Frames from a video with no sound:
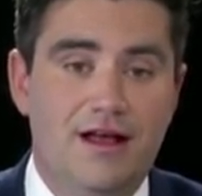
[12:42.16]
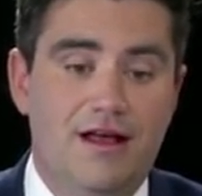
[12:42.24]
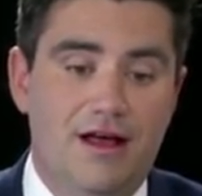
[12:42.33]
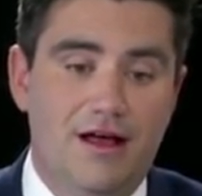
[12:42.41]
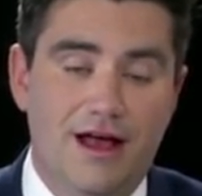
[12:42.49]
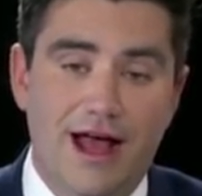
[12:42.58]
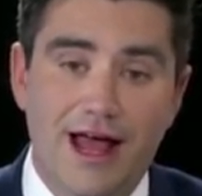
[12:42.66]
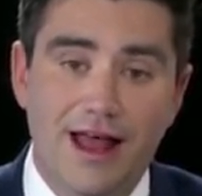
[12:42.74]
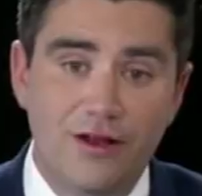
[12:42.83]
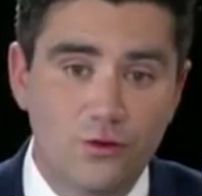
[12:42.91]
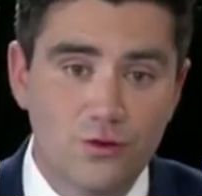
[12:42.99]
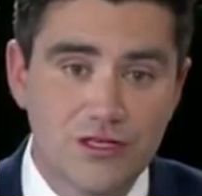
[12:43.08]

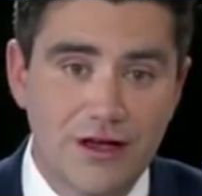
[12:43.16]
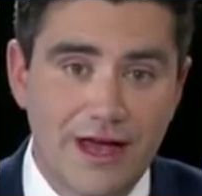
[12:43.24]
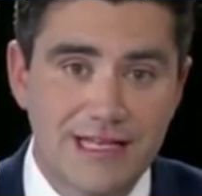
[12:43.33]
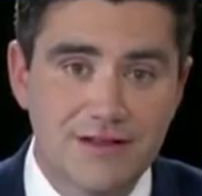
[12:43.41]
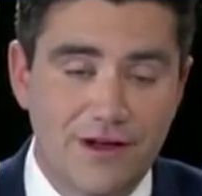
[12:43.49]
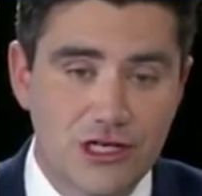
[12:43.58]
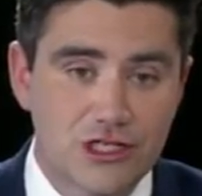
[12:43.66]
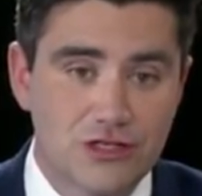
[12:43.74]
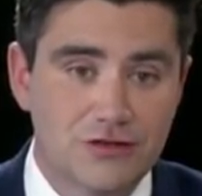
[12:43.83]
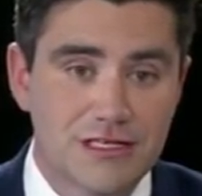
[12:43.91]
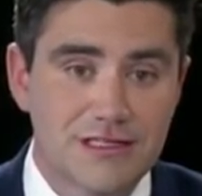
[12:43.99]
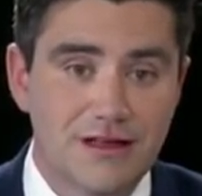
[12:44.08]
and also has a
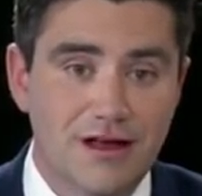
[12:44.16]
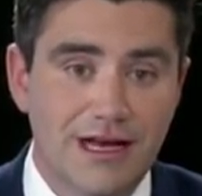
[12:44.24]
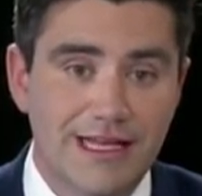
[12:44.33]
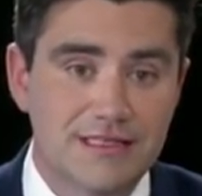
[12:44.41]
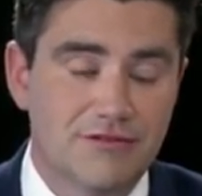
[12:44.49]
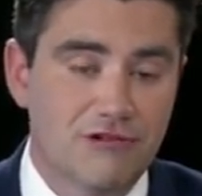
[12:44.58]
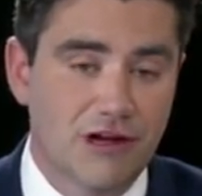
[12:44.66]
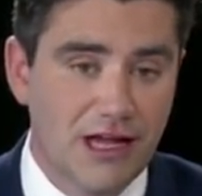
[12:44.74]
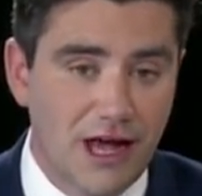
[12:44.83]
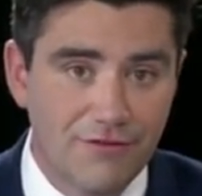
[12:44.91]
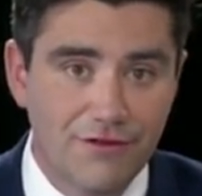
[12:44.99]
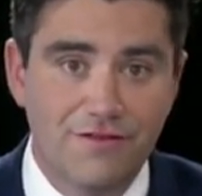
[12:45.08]
ventricle that's likely to
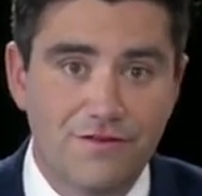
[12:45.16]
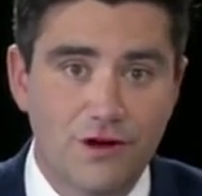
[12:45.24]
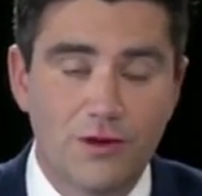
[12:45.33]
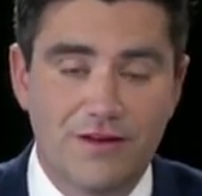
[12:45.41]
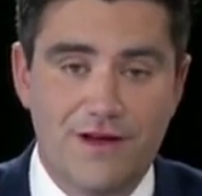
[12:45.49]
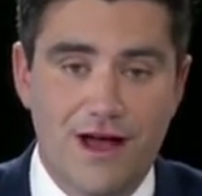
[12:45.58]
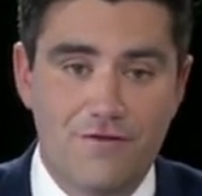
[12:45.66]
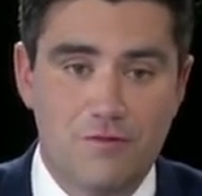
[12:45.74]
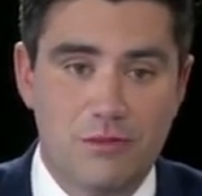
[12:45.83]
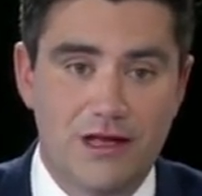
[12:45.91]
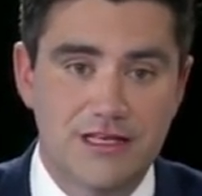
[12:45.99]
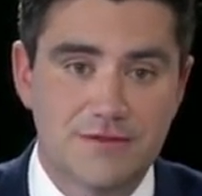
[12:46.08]
recover following valve
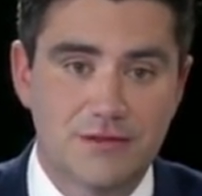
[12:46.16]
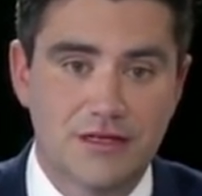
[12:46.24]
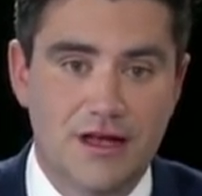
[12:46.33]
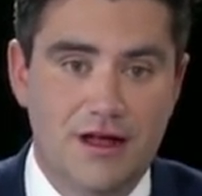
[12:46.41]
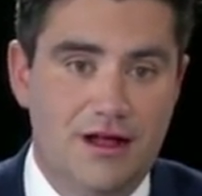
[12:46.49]
replacement,